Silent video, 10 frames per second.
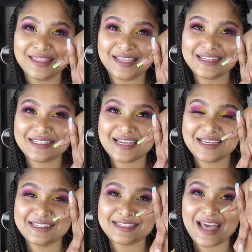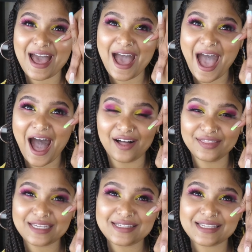This is
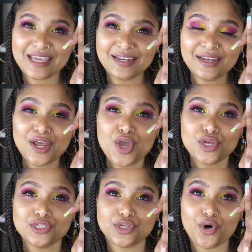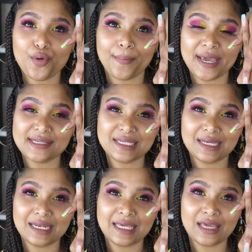healthy skin. So
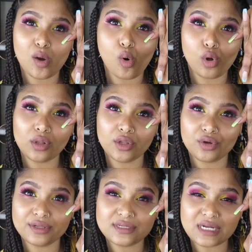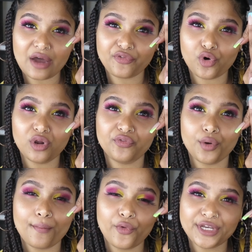basically all the good stuff, all of
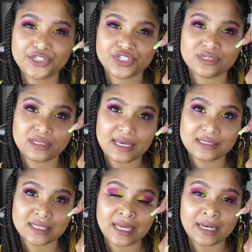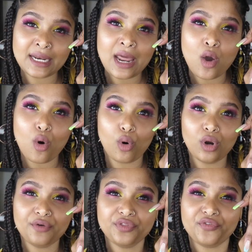your moisture stays in,
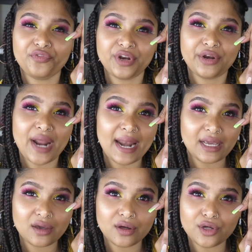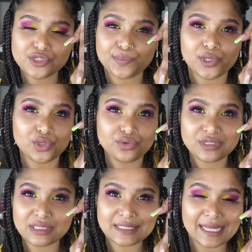all of the free radicals,
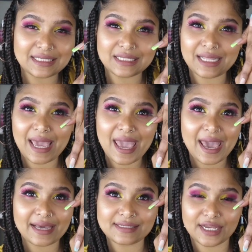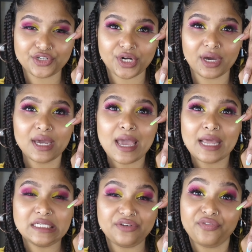pollutants that's in the air, etc.
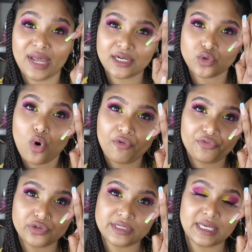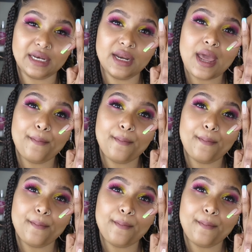deflect off your skin.